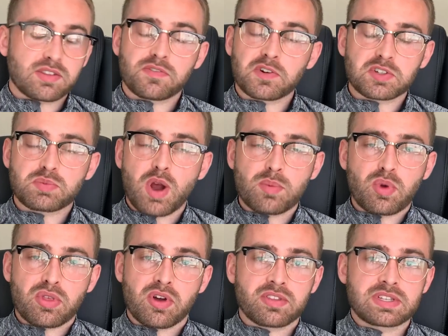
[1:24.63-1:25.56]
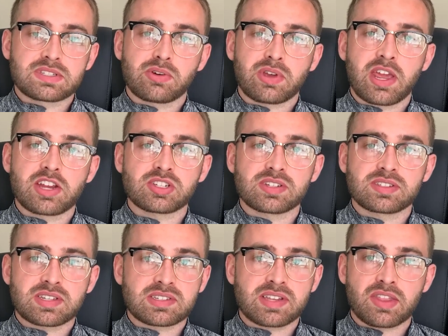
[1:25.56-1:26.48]
first problem with all these
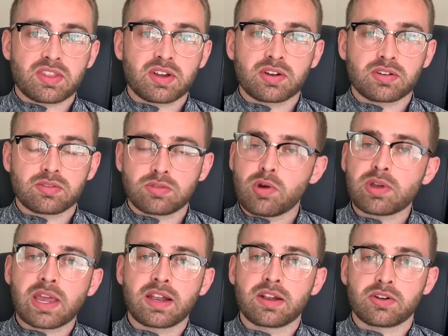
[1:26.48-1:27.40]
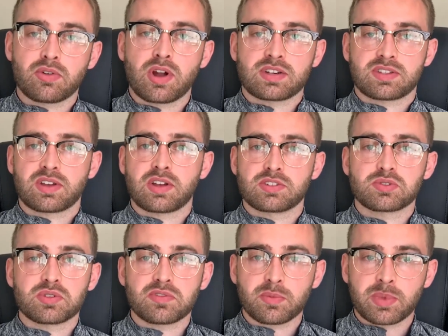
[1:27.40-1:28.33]
locations is that they're located across the
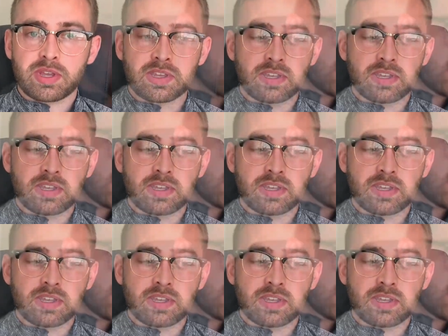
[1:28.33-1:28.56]
country for me,